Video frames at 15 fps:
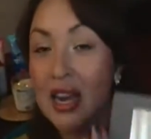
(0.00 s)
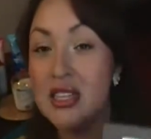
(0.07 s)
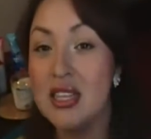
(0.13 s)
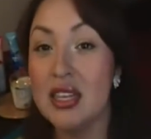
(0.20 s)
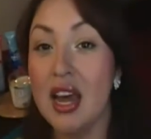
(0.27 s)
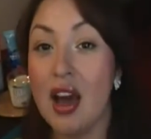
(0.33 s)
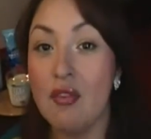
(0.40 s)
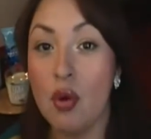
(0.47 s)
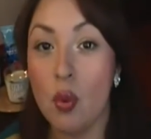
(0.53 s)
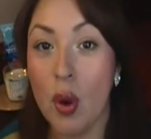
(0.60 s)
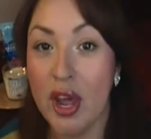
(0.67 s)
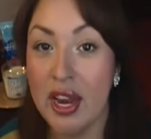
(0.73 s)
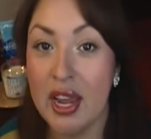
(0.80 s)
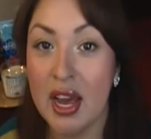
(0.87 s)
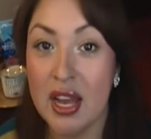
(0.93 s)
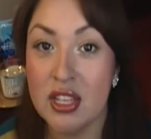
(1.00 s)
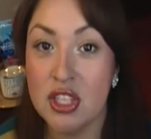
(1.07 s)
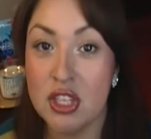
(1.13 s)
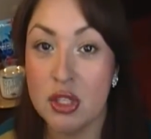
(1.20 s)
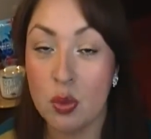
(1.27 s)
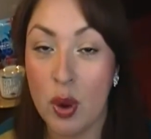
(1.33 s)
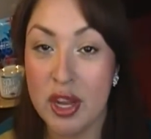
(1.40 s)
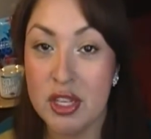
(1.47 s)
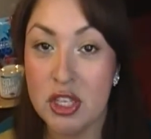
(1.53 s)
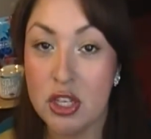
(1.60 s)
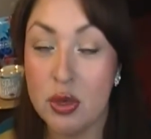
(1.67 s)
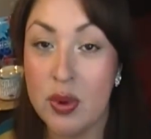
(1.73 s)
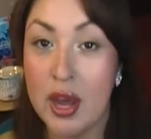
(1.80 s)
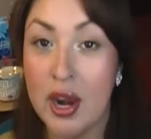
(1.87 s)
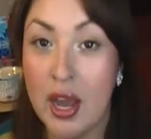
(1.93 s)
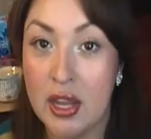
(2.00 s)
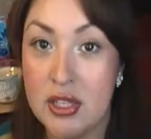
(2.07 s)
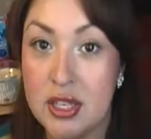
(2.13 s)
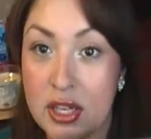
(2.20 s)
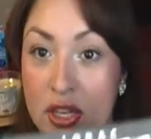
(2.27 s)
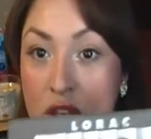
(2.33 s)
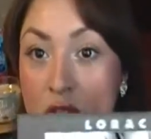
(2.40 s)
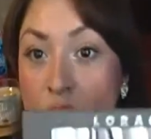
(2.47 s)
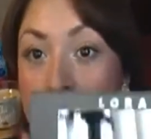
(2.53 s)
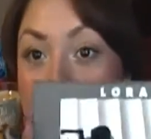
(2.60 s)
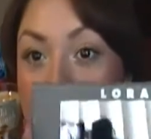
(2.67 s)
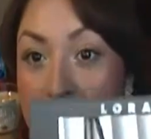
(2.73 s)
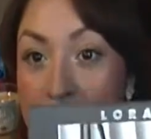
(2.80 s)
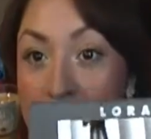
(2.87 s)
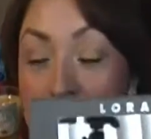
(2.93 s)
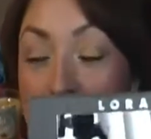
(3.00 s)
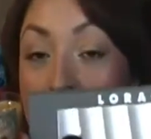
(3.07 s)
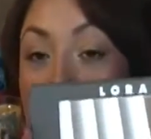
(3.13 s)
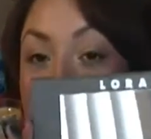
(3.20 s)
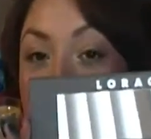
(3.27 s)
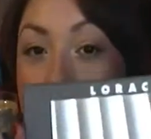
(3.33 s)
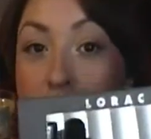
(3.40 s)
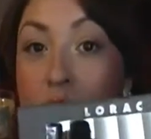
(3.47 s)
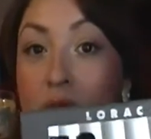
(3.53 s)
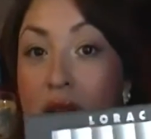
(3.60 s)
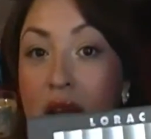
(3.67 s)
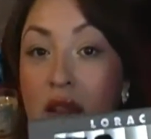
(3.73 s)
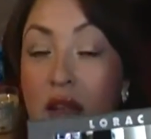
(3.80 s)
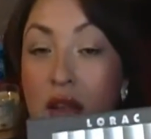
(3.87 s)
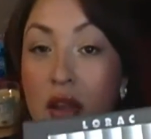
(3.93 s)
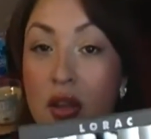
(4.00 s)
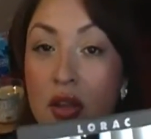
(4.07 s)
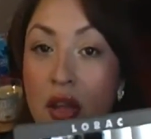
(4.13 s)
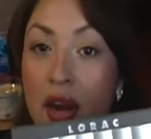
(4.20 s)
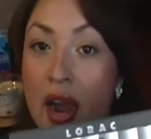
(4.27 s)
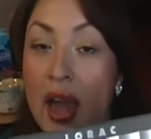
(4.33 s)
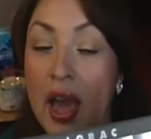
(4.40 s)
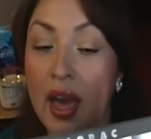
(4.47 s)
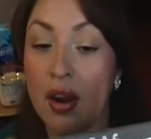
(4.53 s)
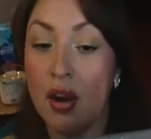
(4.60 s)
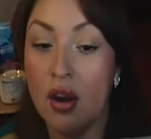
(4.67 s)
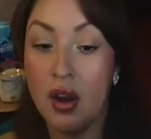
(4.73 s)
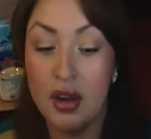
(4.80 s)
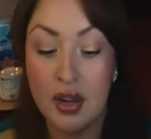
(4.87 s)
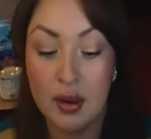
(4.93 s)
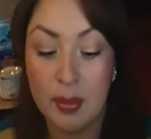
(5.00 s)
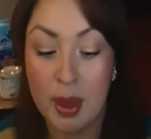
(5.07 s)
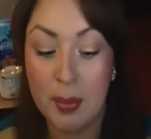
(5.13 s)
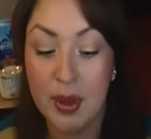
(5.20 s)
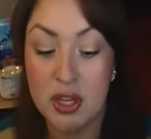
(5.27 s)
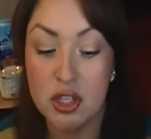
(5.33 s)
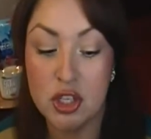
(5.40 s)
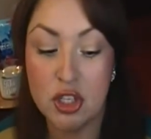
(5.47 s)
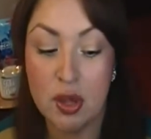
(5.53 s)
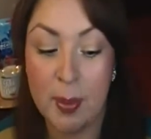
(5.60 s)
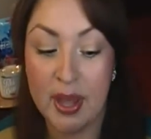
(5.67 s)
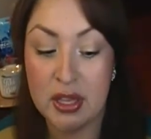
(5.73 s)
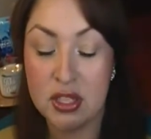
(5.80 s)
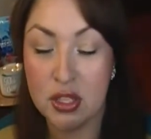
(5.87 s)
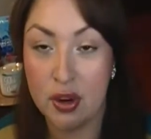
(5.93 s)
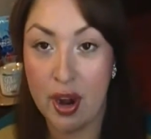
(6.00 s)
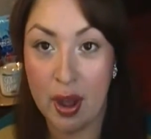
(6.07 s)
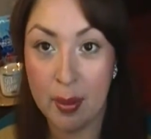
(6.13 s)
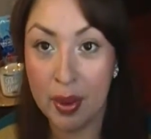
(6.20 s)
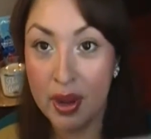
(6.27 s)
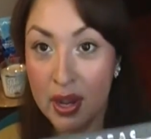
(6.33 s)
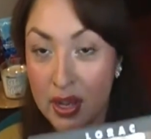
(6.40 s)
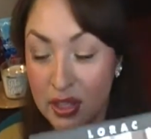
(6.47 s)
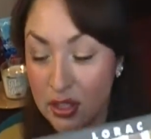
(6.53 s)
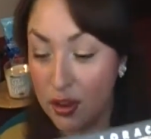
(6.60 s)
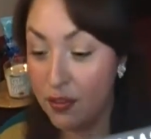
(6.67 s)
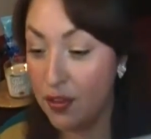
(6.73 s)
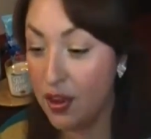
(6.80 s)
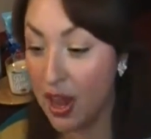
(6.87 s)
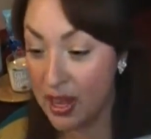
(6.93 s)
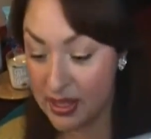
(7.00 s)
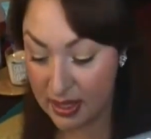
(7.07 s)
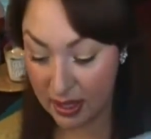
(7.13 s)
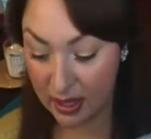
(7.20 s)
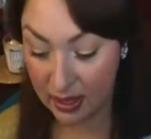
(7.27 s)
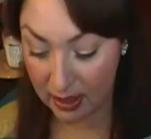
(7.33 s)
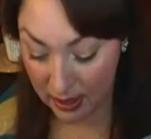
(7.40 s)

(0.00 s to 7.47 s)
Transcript: I did have a wedding I just went to and I did use this to create the look that I had on in my pictures on my Instagram. So if you guys,